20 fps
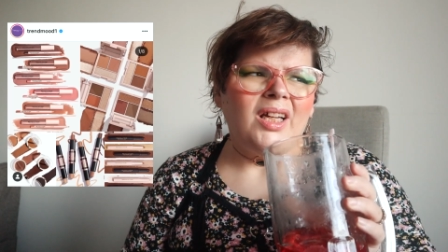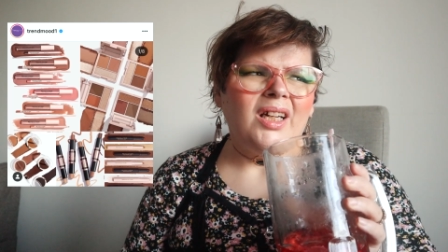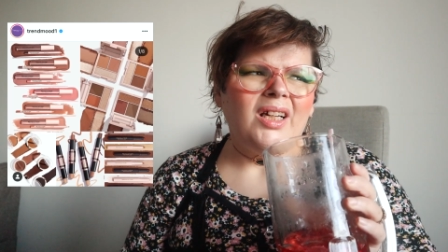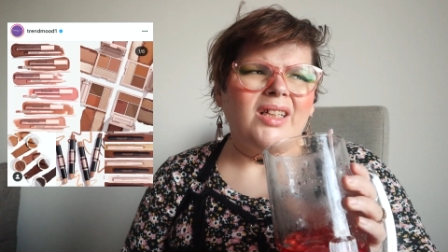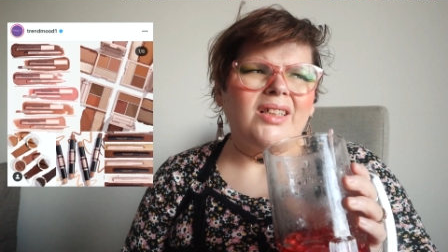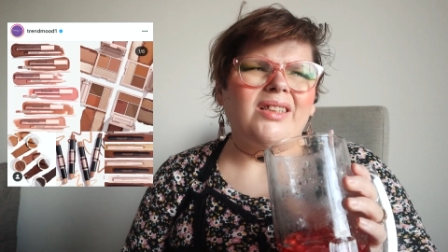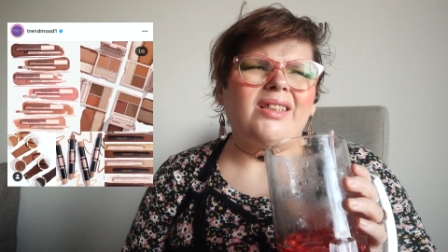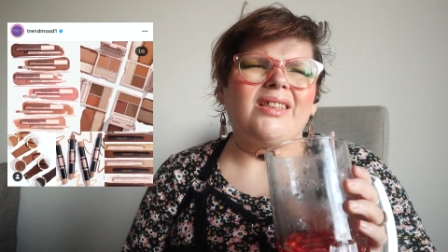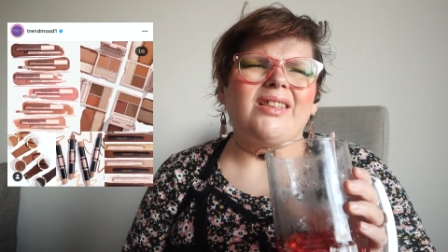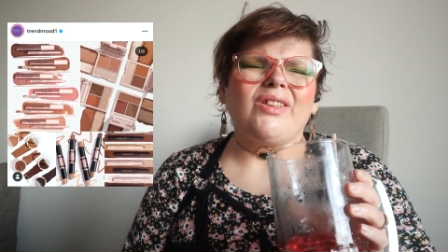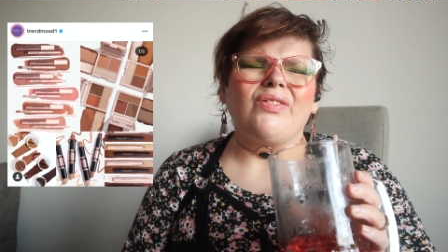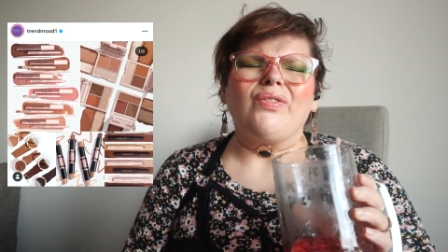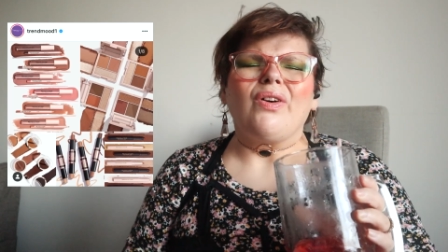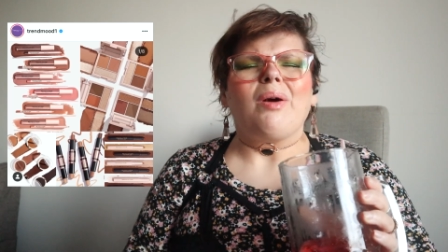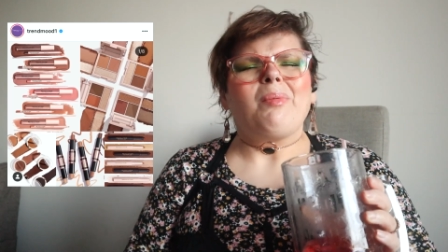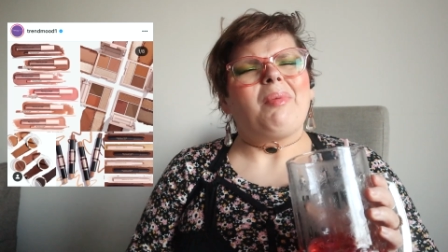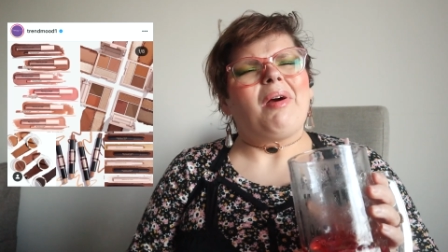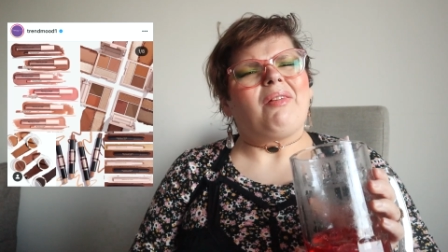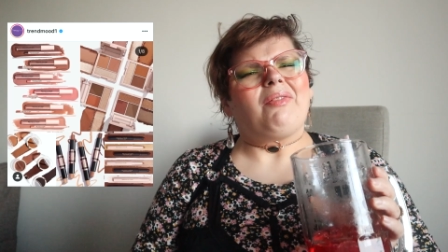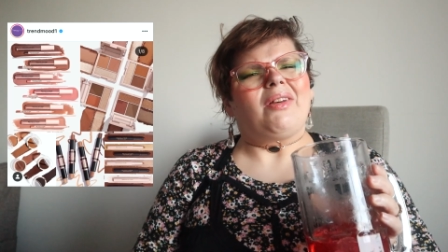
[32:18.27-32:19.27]
Because if I'm
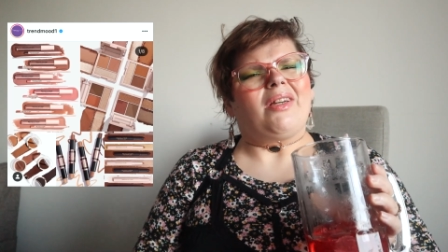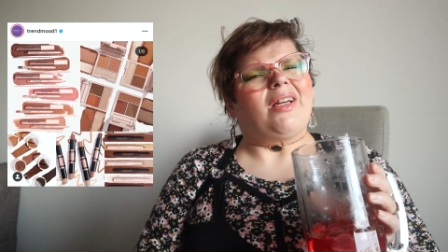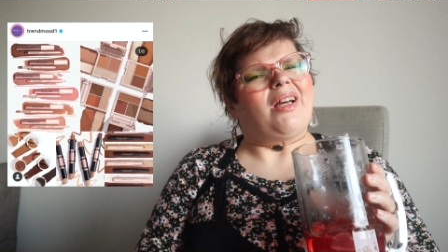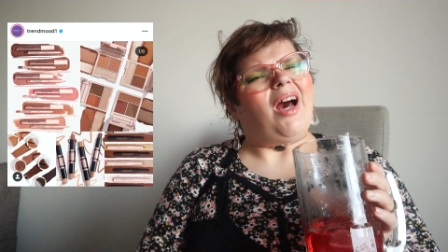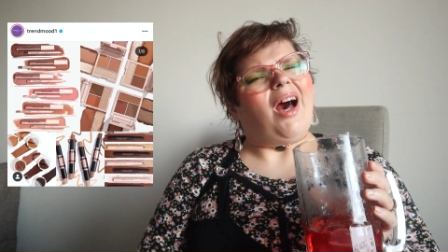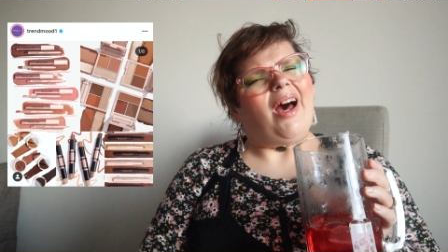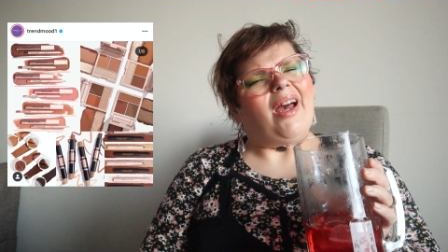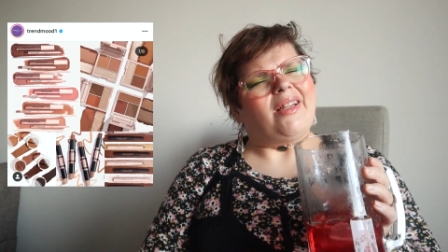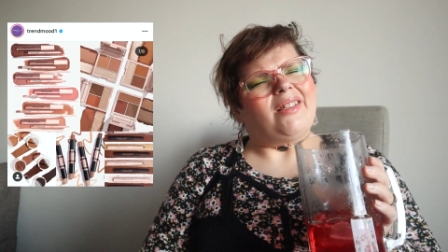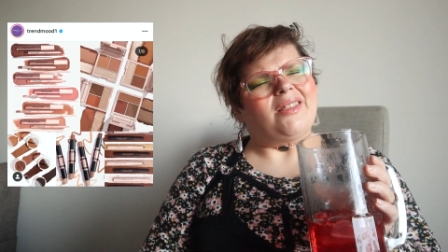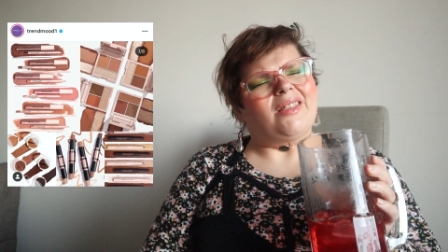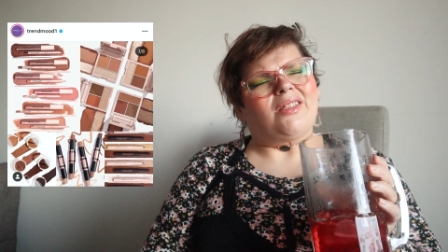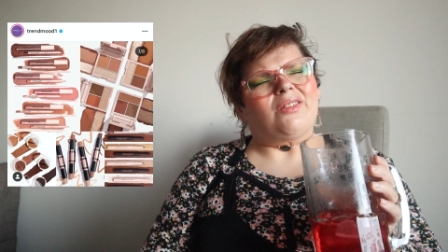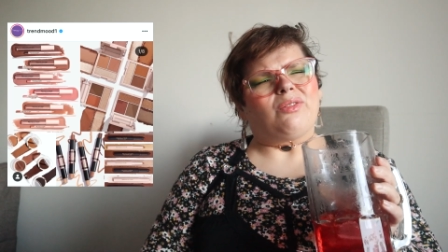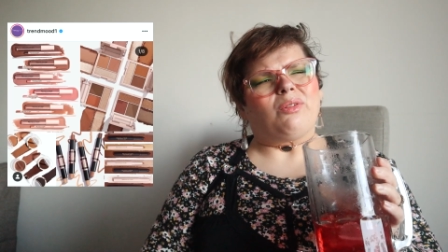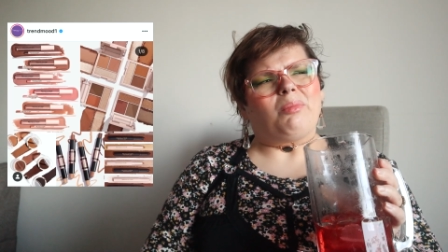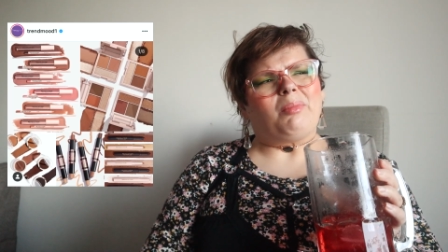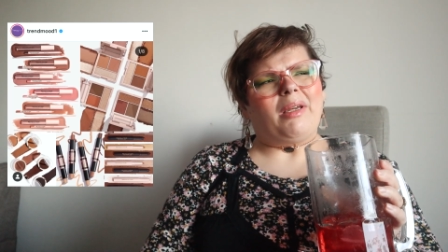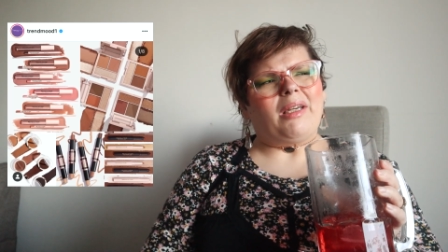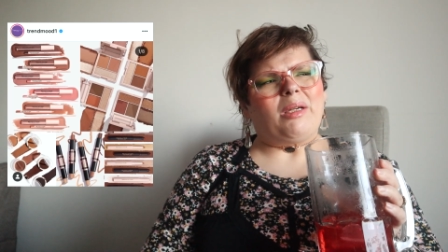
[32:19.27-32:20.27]
having kindness for
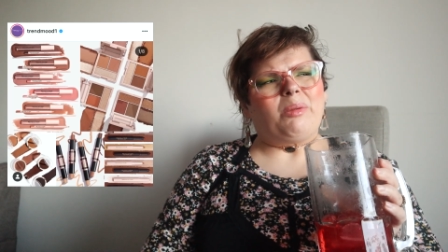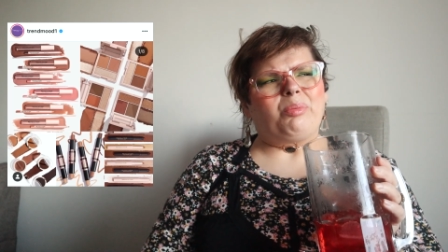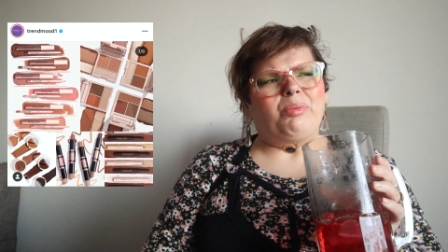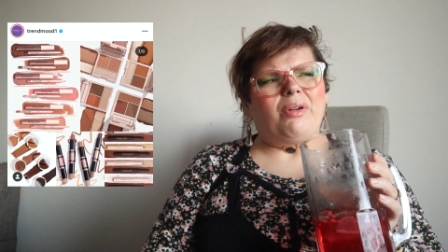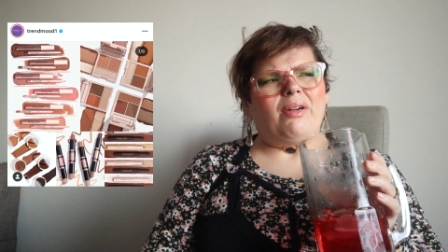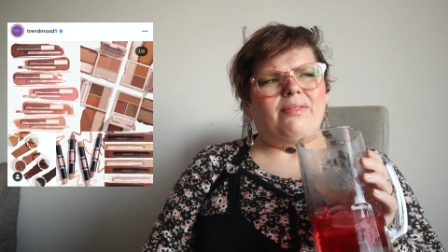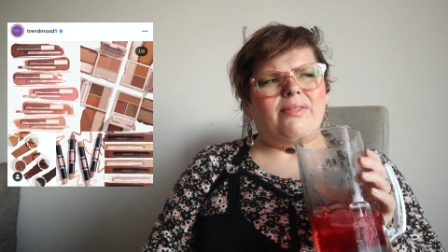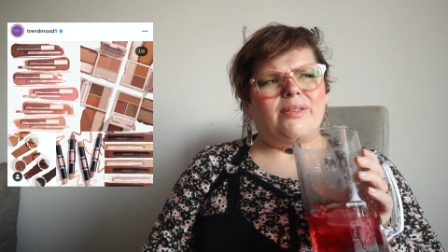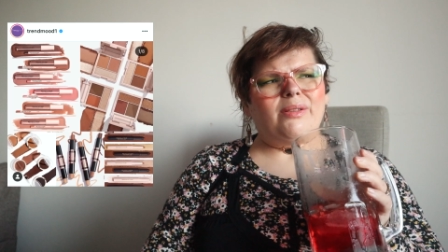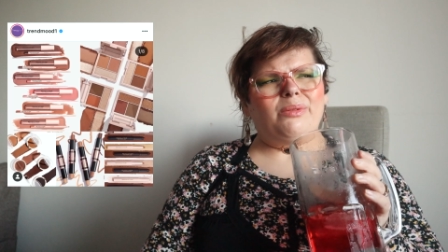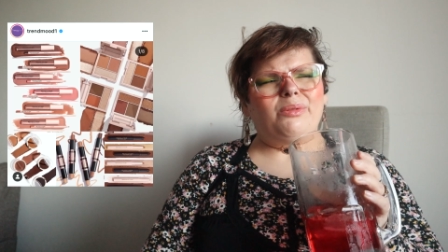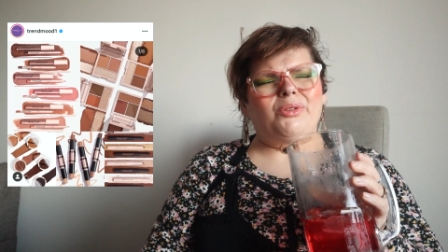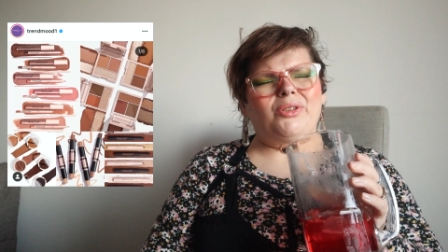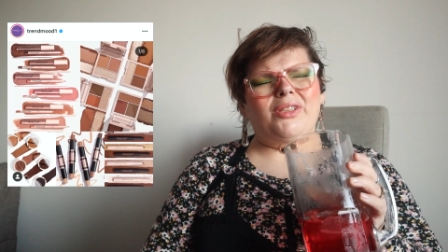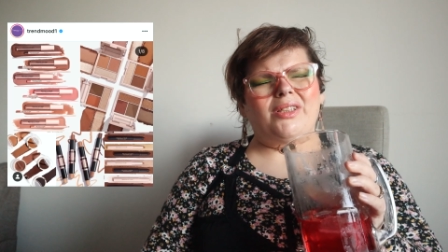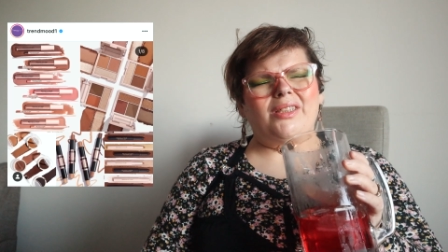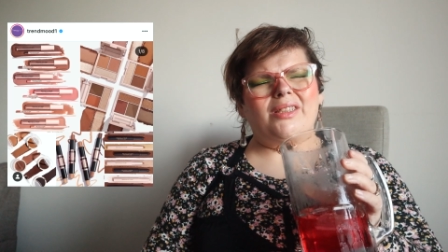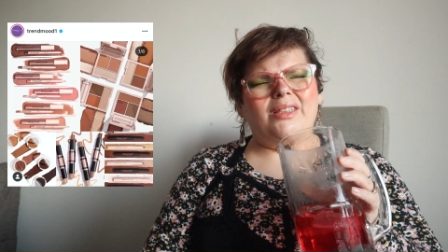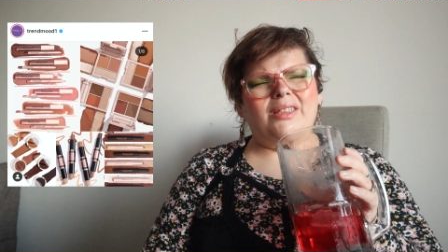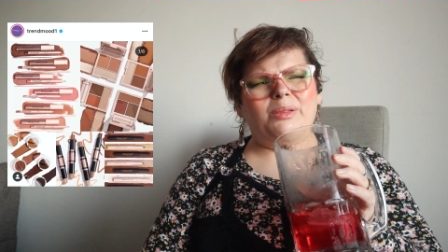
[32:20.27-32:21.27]
Makeup
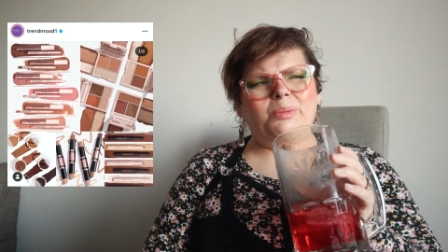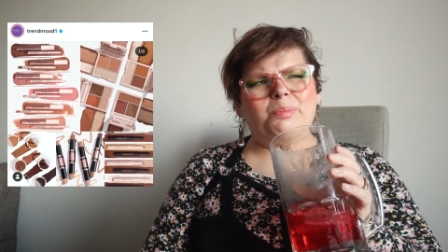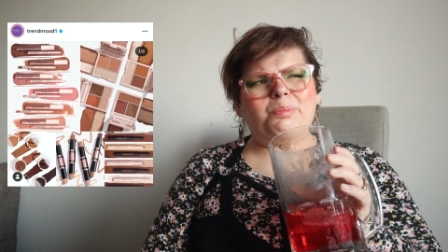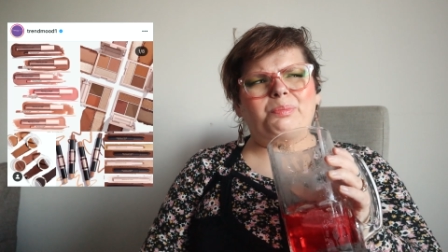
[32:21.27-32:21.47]
Revolution, that's